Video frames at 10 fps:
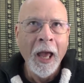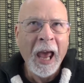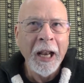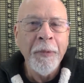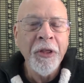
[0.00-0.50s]

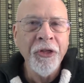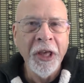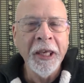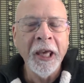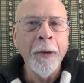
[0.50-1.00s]
and I've been
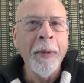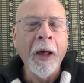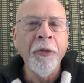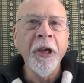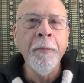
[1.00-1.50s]
thinking
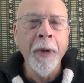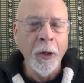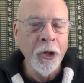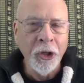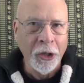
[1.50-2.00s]
about the
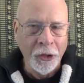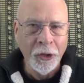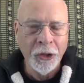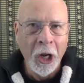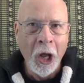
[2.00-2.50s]

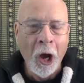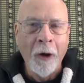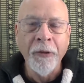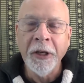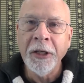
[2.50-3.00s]
emotions
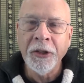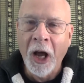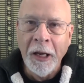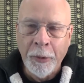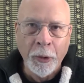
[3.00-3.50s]
of the
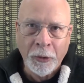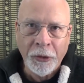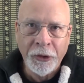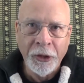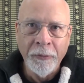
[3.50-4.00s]

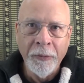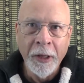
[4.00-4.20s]
disciples.